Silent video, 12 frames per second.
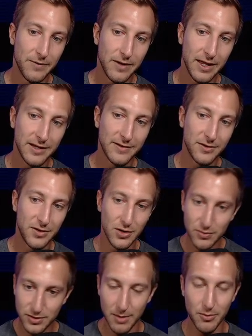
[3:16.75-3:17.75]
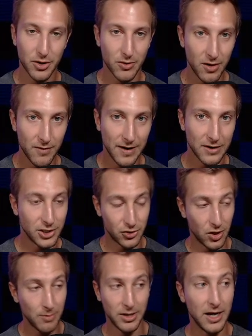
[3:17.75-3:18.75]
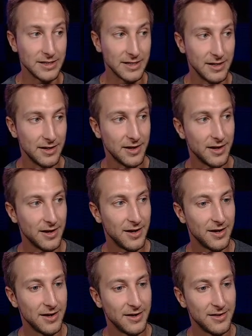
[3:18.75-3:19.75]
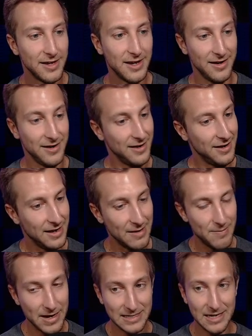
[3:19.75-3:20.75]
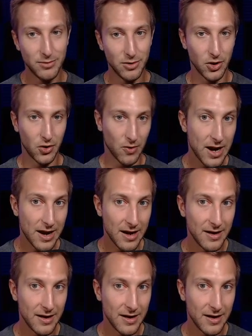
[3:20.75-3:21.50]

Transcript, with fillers: is do something with coronavirus and Trump does it, then it makes him look great.